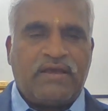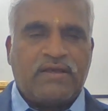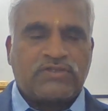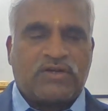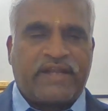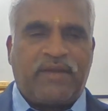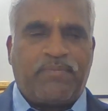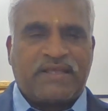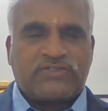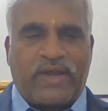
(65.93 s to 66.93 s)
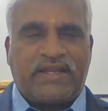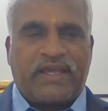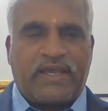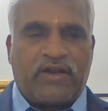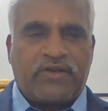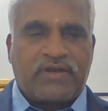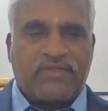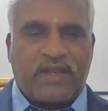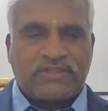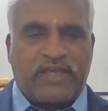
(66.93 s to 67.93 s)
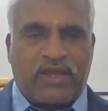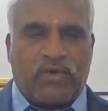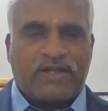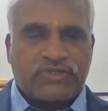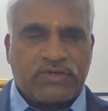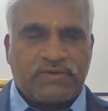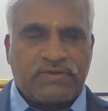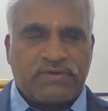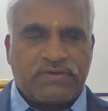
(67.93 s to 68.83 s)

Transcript: So 10 plus 20 kilonewton, that is equal to